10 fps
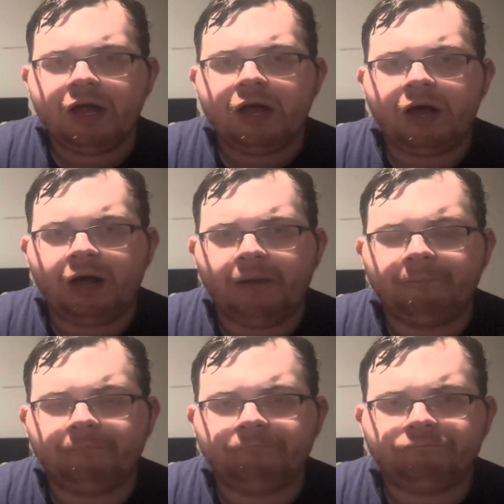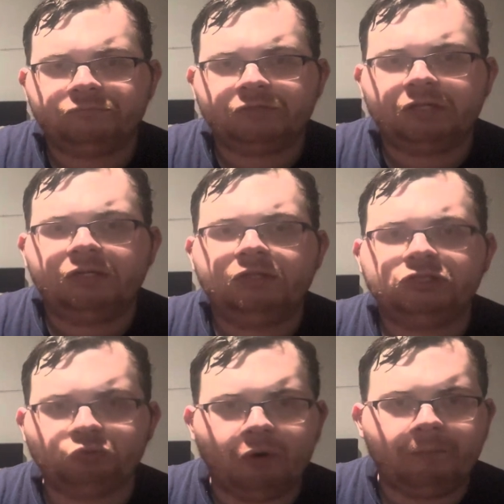
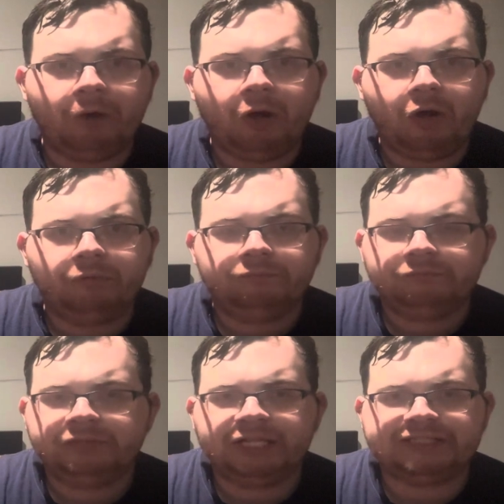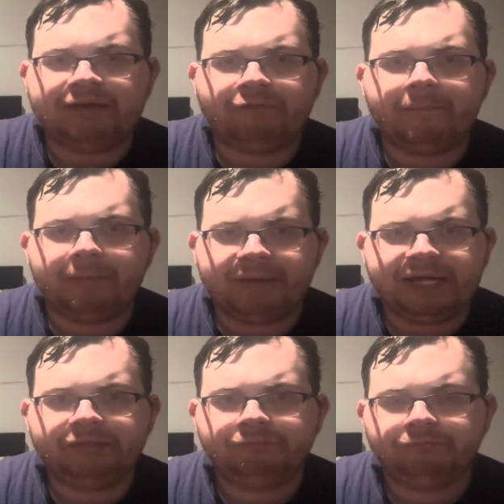Storm ball that's ever been
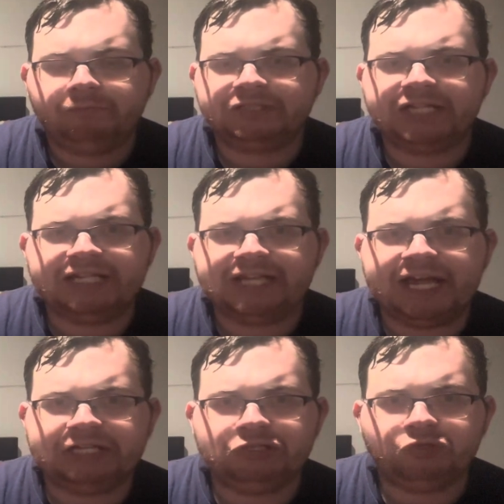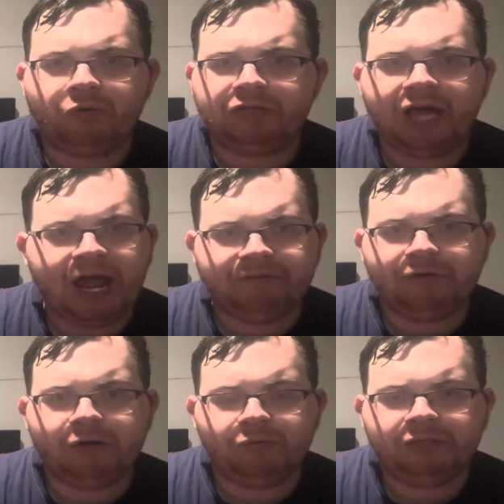made, besides the IQ Tour, the High
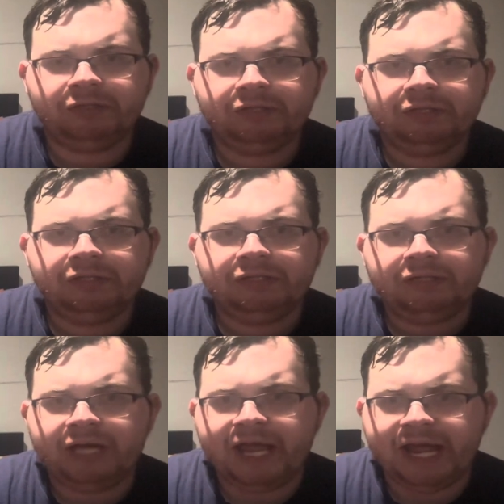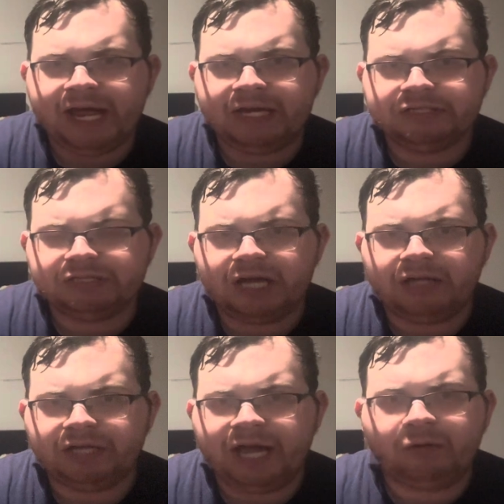Road, and
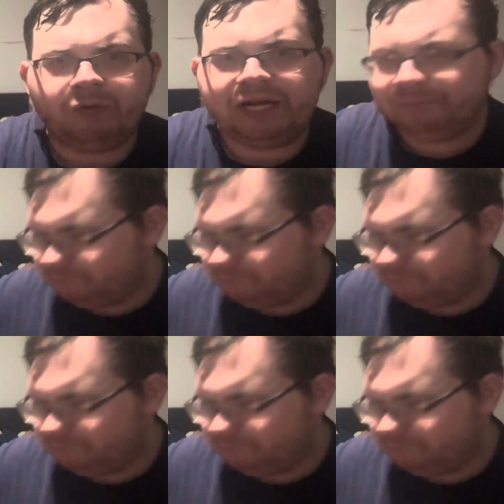the Idol one.